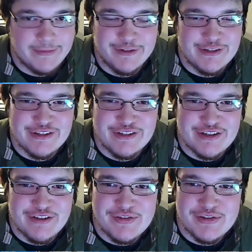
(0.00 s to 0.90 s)
You
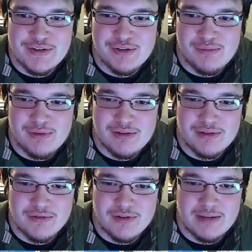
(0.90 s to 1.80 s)
never seen a
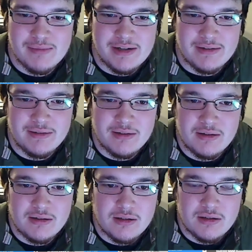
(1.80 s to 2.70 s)
little friggin' button.
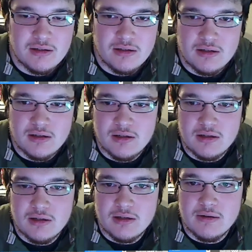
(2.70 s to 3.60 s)

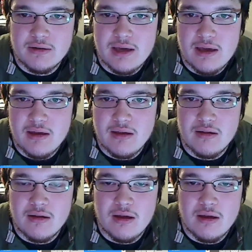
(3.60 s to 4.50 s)
Okay,
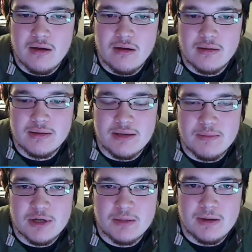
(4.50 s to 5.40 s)
let's see,
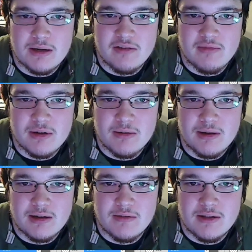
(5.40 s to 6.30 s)
perspective.
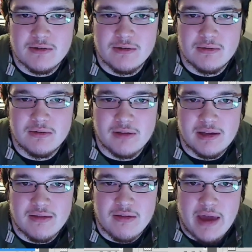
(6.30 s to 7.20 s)
That's gonna look
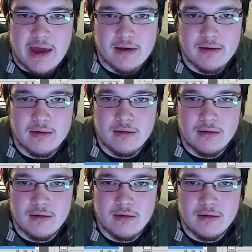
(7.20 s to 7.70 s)
like that.